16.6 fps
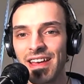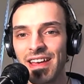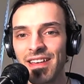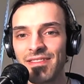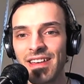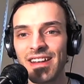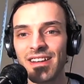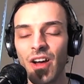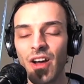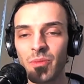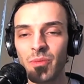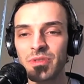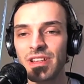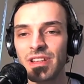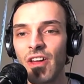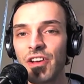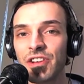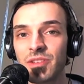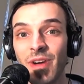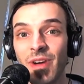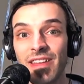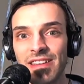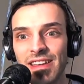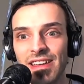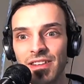that it hopes to launch
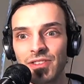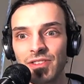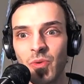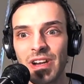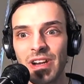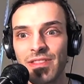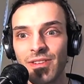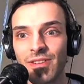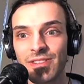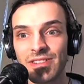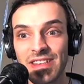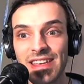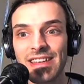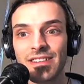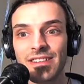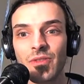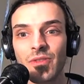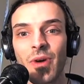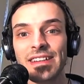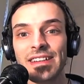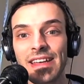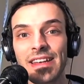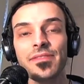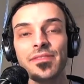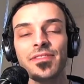by the end of 2013 to
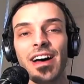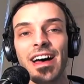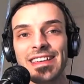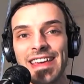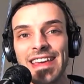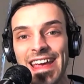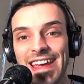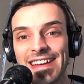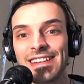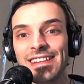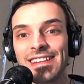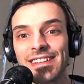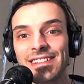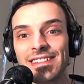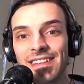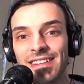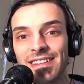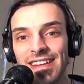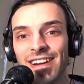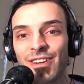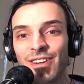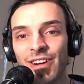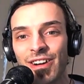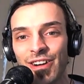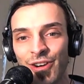identify candidate
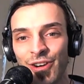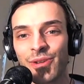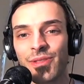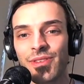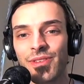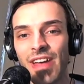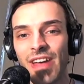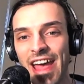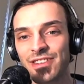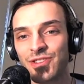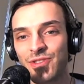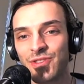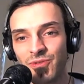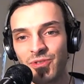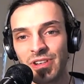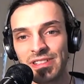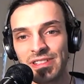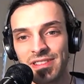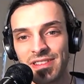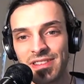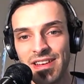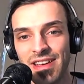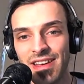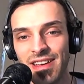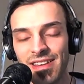near-Earth asteroids.
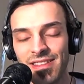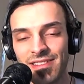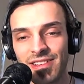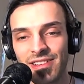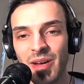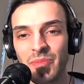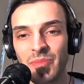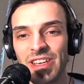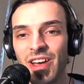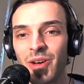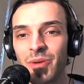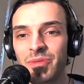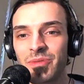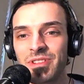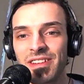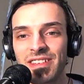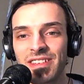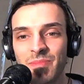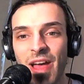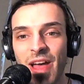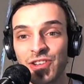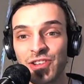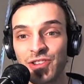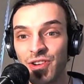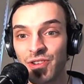The company hopes to
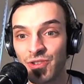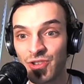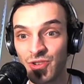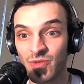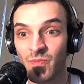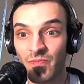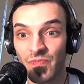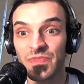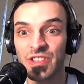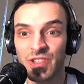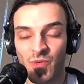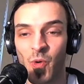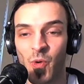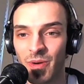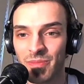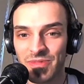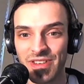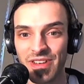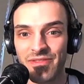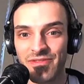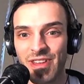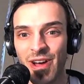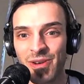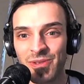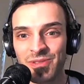dispatch swarms of
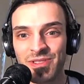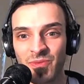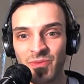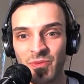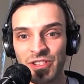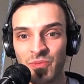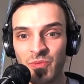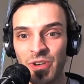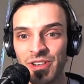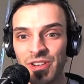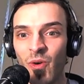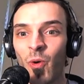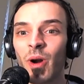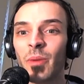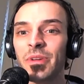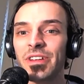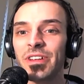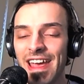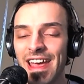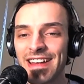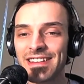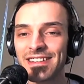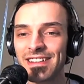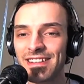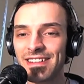those, which would orbit
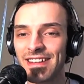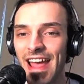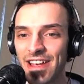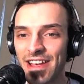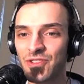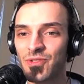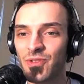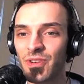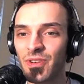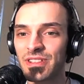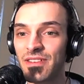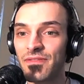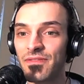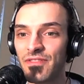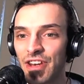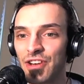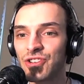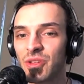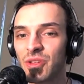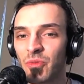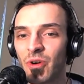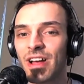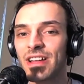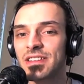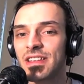candidate asteroids and finish the
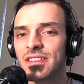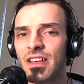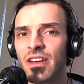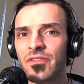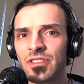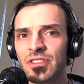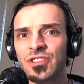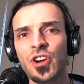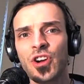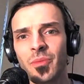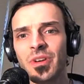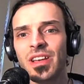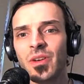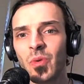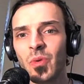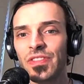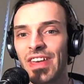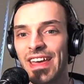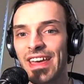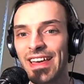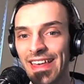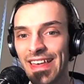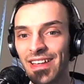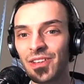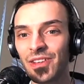process of determining what they
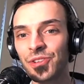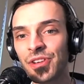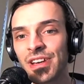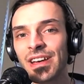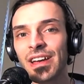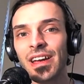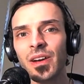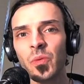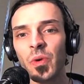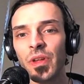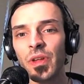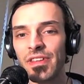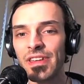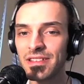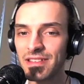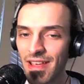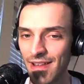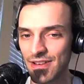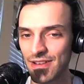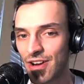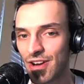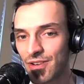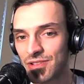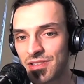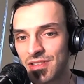held within 10
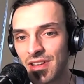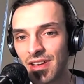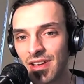years.